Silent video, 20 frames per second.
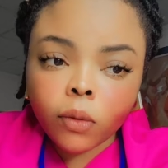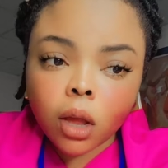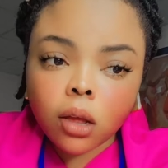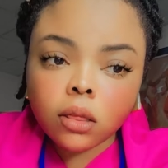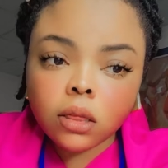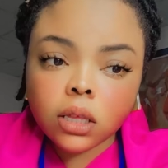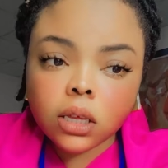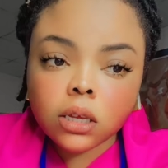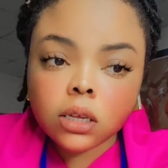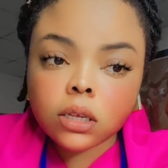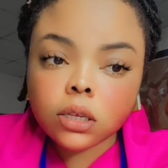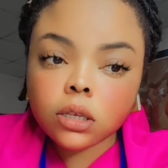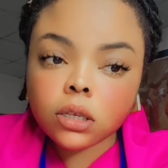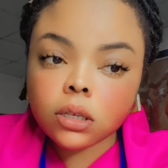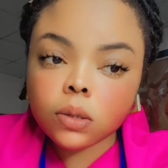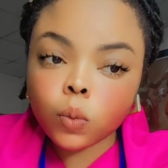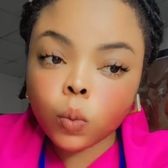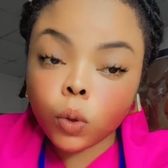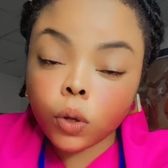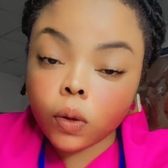
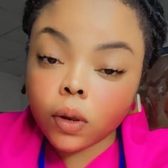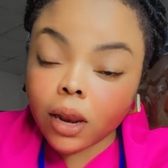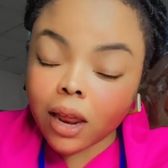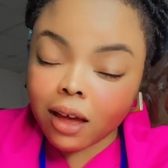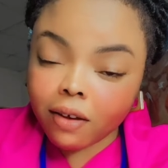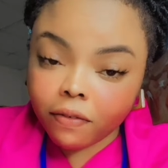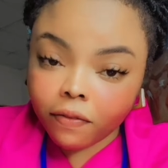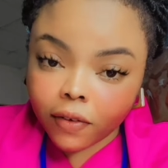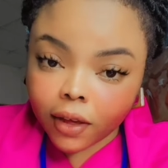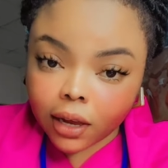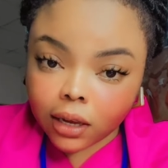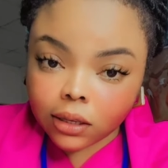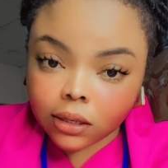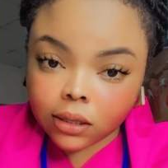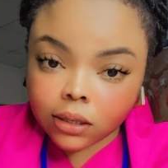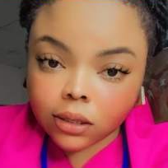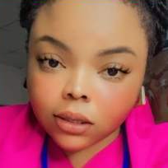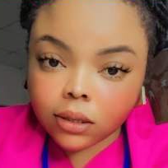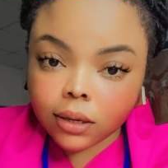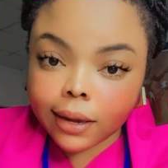this will
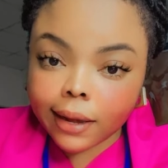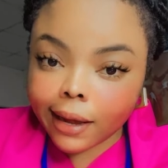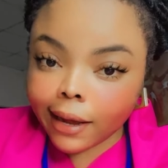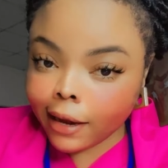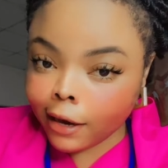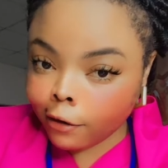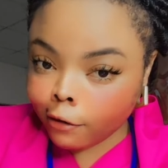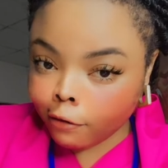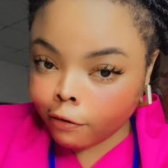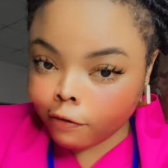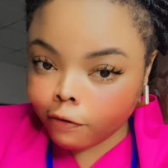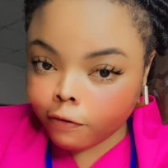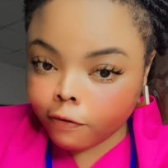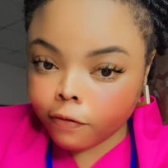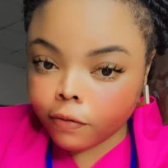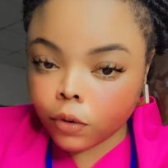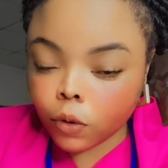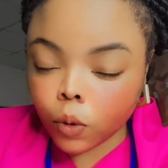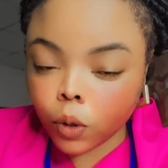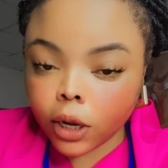affect kind of.
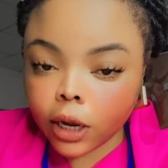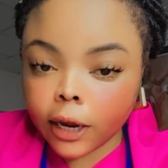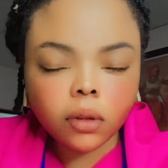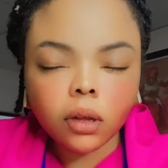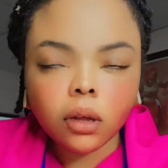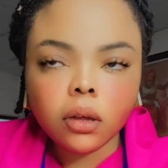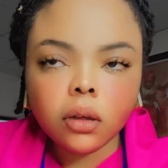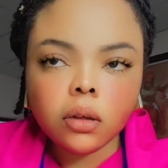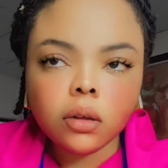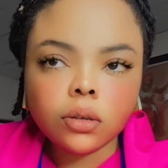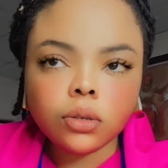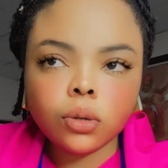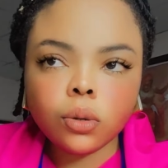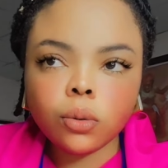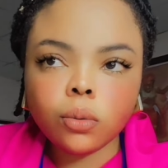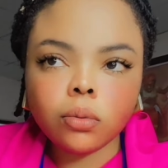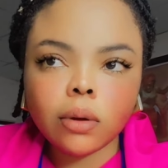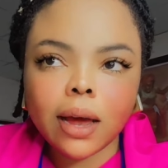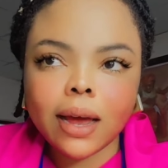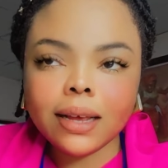Okay,
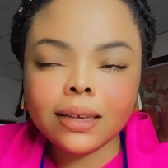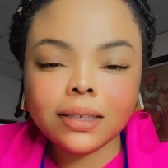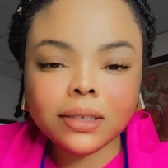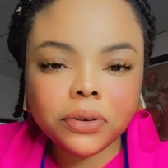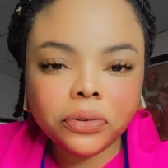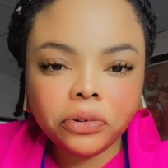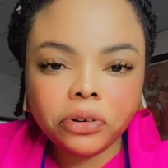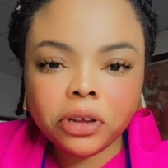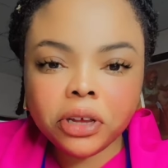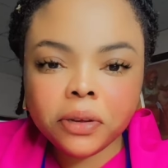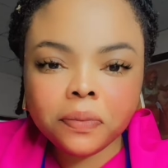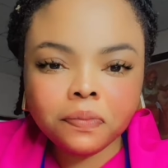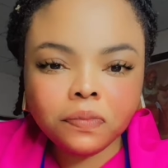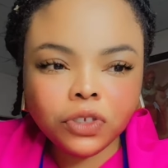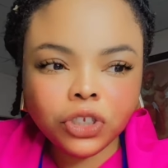so ice cream,